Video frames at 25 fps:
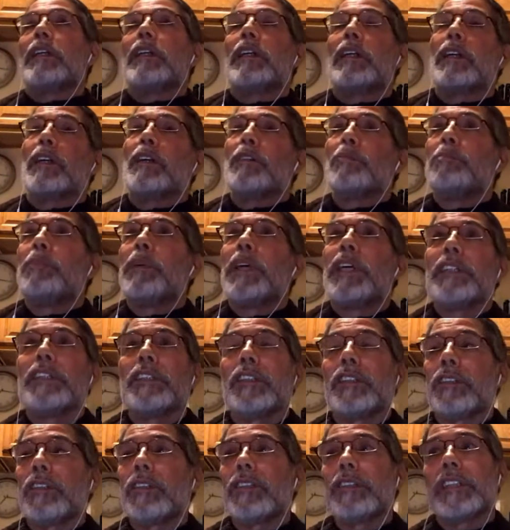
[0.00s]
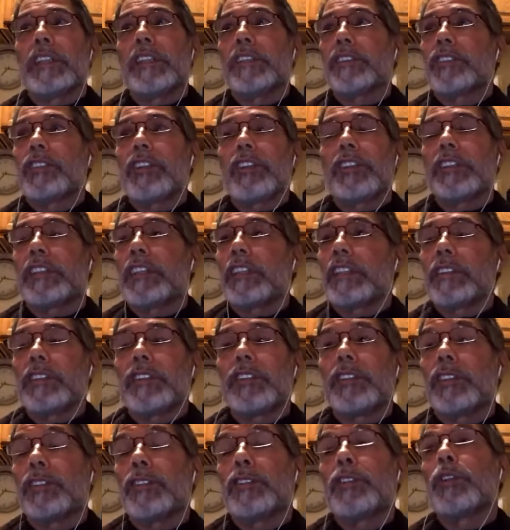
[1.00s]
but there's certain things you
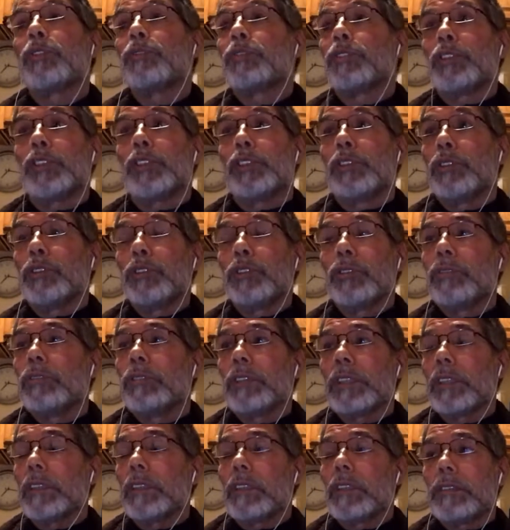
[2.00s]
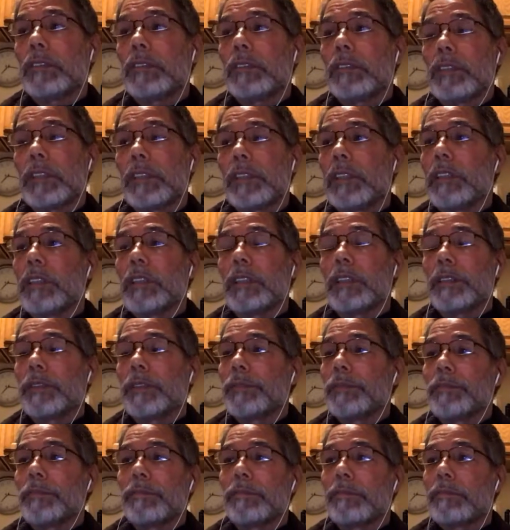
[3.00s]
just don't do.
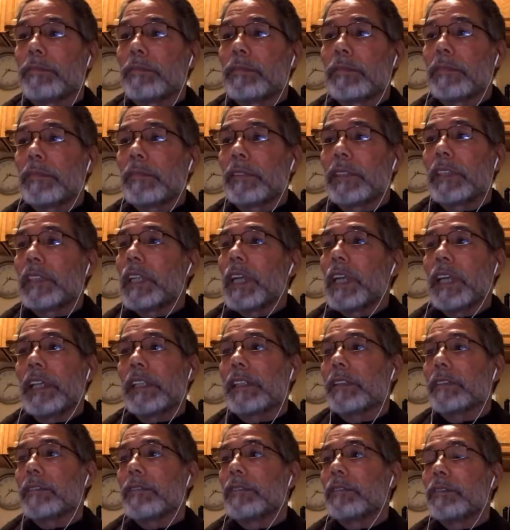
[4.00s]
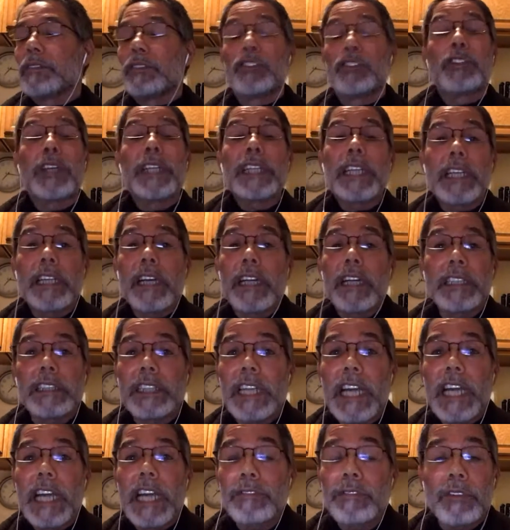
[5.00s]
Like drinking on the
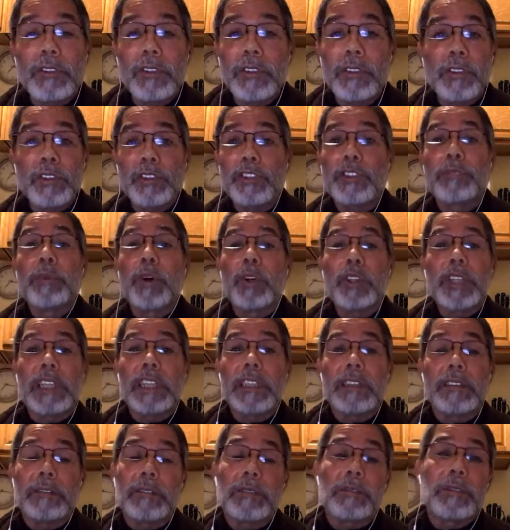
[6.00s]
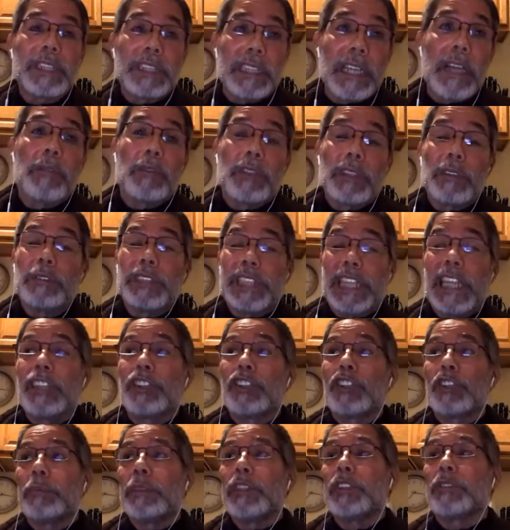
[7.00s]
dance floor or smoking when they
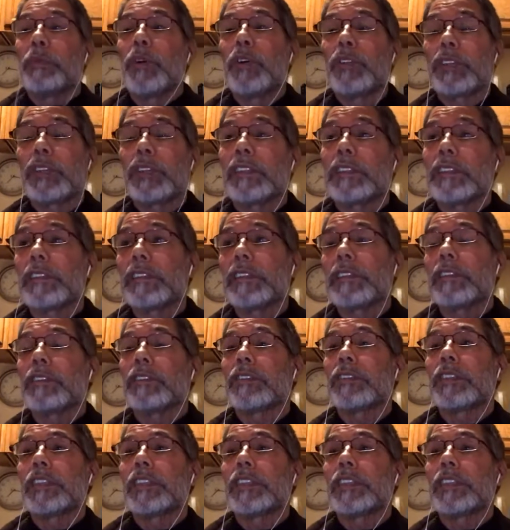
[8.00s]
used to be smoking, cigarettes